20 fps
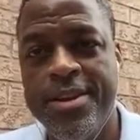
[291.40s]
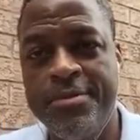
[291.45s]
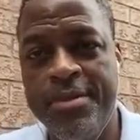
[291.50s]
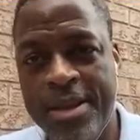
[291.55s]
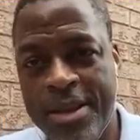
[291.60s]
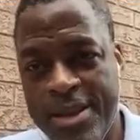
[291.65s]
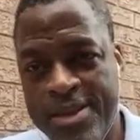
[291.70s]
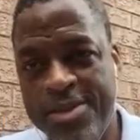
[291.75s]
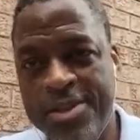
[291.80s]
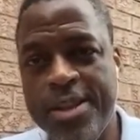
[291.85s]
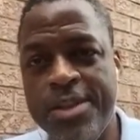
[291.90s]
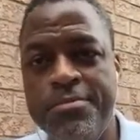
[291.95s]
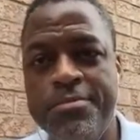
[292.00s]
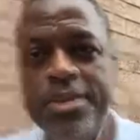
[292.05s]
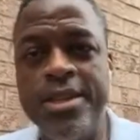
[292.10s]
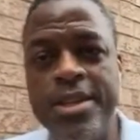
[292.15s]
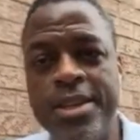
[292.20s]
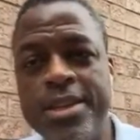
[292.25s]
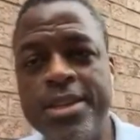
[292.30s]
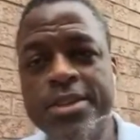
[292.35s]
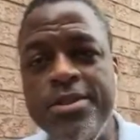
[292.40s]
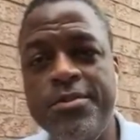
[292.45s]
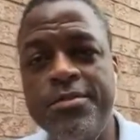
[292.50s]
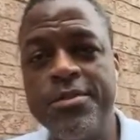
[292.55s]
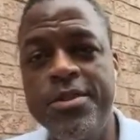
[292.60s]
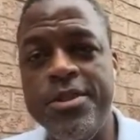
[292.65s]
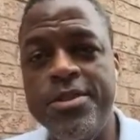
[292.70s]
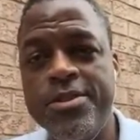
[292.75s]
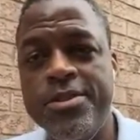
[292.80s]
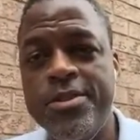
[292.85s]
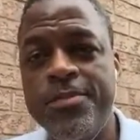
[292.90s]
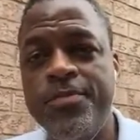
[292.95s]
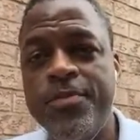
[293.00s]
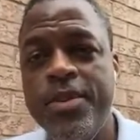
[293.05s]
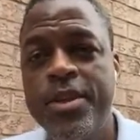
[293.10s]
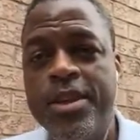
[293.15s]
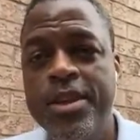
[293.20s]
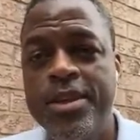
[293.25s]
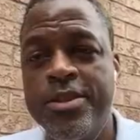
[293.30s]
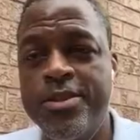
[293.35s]
because you completed and you finished
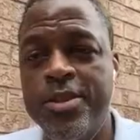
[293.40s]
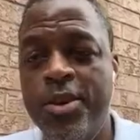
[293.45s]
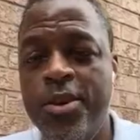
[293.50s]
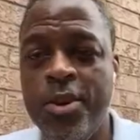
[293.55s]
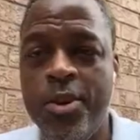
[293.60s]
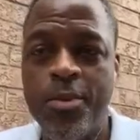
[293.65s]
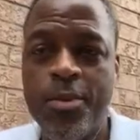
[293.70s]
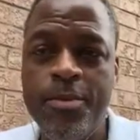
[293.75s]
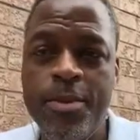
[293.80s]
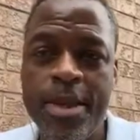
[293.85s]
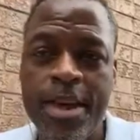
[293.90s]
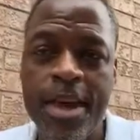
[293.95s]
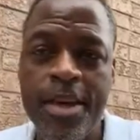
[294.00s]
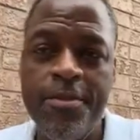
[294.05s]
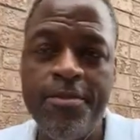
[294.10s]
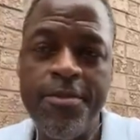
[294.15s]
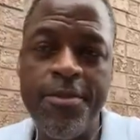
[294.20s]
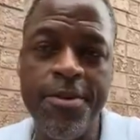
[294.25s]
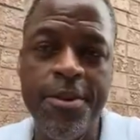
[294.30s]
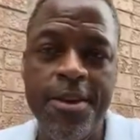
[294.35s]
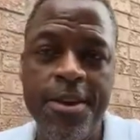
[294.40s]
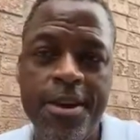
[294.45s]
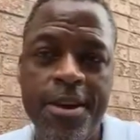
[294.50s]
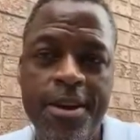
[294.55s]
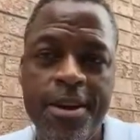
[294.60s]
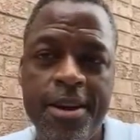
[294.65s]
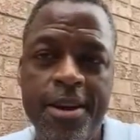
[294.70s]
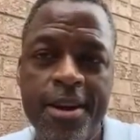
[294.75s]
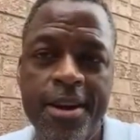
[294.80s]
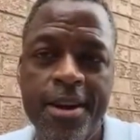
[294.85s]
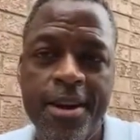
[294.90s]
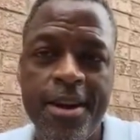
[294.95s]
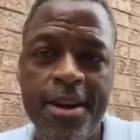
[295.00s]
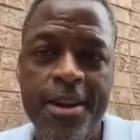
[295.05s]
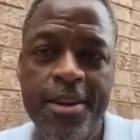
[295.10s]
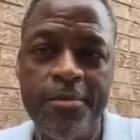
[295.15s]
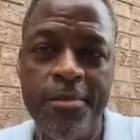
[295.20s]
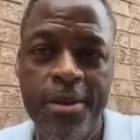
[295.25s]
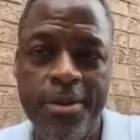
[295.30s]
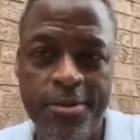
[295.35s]
so erwin mckenn for
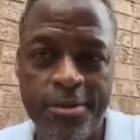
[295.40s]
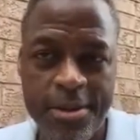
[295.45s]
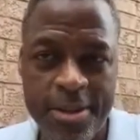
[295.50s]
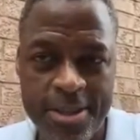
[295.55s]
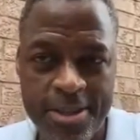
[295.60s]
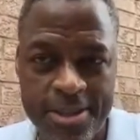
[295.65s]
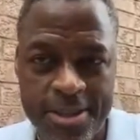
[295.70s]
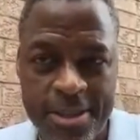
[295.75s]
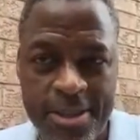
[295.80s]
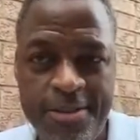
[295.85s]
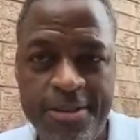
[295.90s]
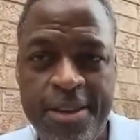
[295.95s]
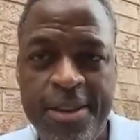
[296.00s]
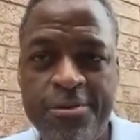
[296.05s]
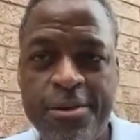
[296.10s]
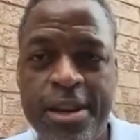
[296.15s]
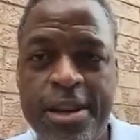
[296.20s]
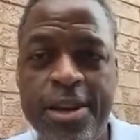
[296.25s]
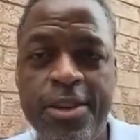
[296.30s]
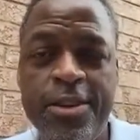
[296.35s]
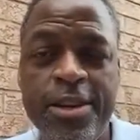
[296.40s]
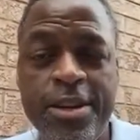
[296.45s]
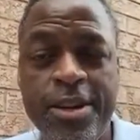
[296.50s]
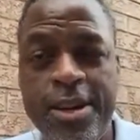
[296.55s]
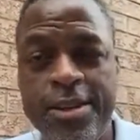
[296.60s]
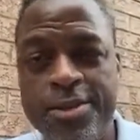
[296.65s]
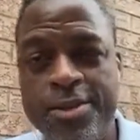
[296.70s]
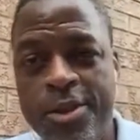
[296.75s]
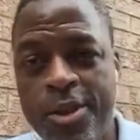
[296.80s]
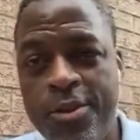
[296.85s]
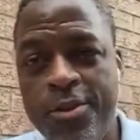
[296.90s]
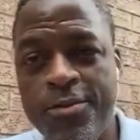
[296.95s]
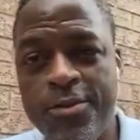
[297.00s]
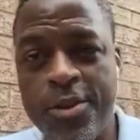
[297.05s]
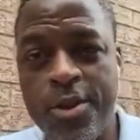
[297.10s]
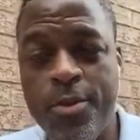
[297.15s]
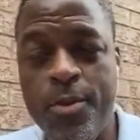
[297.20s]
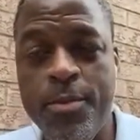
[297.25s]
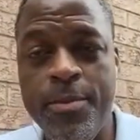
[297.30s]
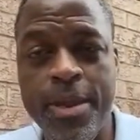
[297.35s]
brother e tv radio internet show and
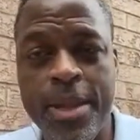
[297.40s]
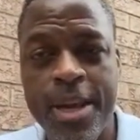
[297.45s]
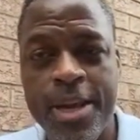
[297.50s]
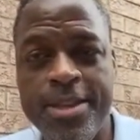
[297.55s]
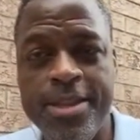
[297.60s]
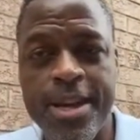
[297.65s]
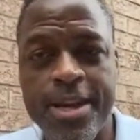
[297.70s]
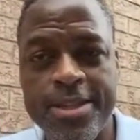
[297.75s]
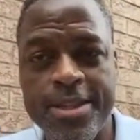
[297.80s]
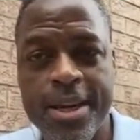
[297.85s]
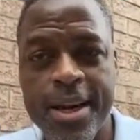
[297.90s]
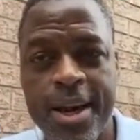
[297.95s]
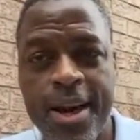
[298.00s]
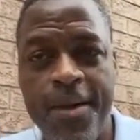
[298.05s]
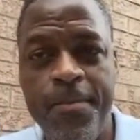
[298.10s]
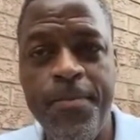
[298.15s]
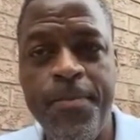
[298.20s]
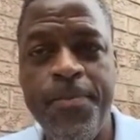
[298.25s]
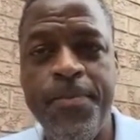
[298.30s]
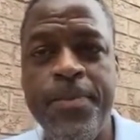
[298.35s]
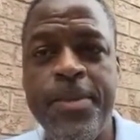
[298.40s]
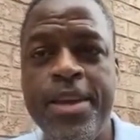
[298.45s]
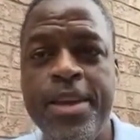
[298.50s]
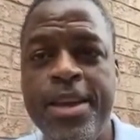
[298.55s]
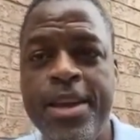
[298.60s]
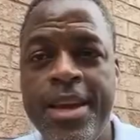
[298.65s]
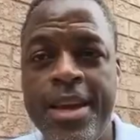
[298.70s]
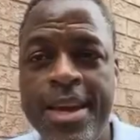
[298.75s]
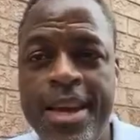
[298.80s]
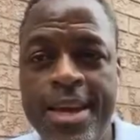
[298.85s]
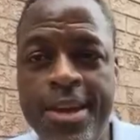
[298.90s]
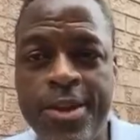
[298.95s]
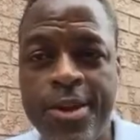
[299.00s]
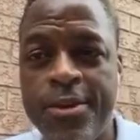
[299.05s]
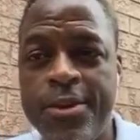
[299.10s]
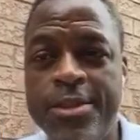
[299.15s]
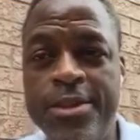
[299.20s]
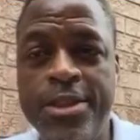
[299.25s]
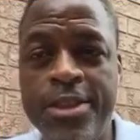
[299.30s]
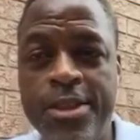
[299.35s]
for erwinmckenn.com
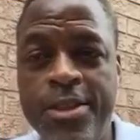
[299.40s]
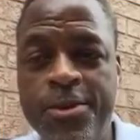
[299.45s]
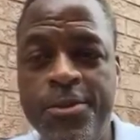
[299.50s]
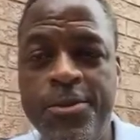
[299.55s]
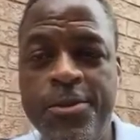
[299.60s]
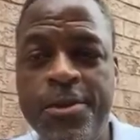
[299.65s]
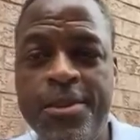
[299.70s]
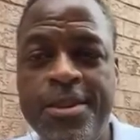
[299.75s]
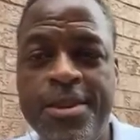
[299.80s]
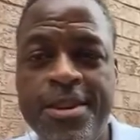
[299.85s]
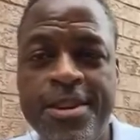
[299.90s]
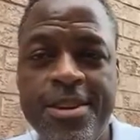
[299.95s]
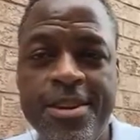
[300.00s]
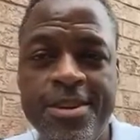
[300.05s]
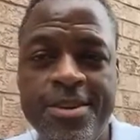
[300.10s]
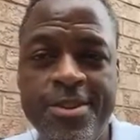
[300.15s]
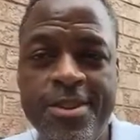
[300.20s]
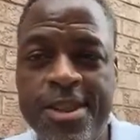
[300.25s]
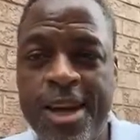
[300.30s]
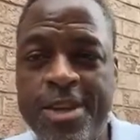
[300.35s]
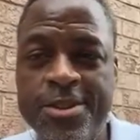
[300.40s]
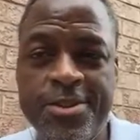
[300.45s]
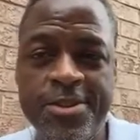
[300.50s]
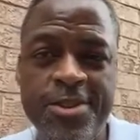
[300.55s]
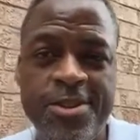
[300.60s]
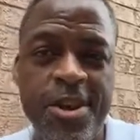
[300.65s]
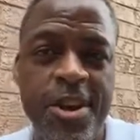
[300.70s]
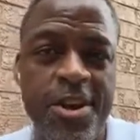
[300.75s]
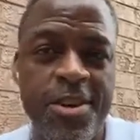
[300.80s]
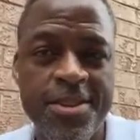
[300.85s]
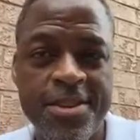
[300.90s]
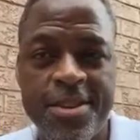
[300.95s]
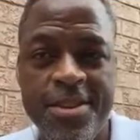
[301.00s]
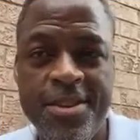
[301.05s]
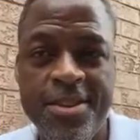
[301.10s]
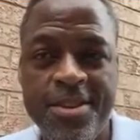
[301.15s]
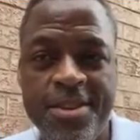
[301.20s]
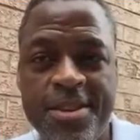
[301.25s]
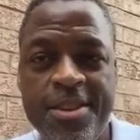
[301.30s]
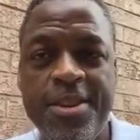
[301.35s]
encouraging you to not just start
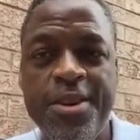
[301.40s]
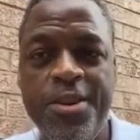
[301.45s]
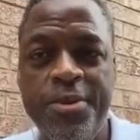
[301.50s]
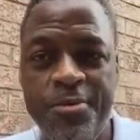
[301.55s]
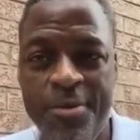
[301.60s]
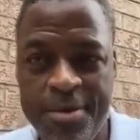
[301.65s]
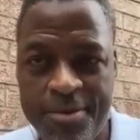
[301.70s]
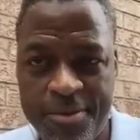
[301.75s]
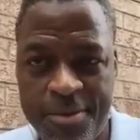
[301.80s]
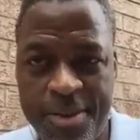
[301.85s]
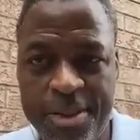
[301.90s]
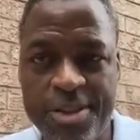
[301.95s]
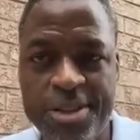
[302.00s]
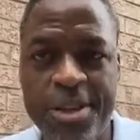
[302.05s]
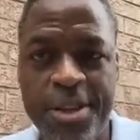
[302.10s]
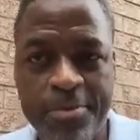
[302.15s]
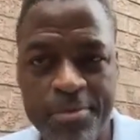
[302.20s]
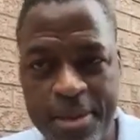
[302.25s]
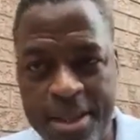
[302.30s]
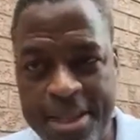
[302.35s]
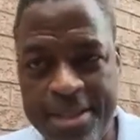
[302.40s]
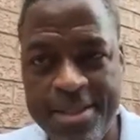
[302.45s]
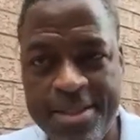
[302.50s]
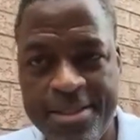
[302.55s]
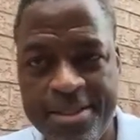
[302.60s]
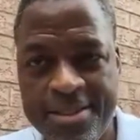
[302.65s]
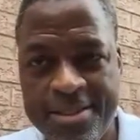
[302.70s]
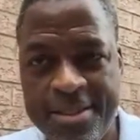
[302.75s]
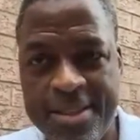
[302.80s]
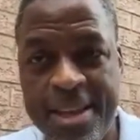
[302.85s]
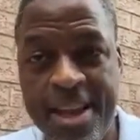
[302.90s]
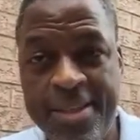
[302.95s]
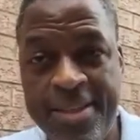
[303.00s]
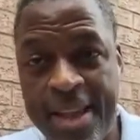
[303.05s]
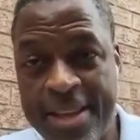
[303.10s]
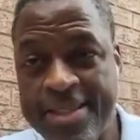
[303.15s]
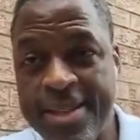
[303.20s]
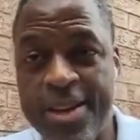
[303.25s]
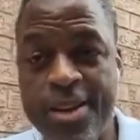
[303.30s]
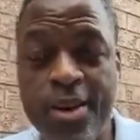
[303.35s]
but finish complete and
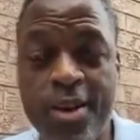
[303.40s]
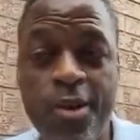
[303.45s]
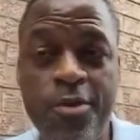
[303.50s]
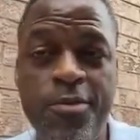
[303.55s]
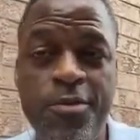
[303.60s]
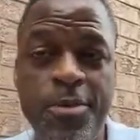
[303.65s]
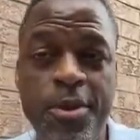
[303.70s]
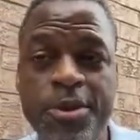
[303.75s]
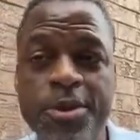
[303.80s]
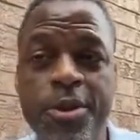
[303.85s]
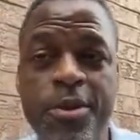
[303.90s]
that's how you go from good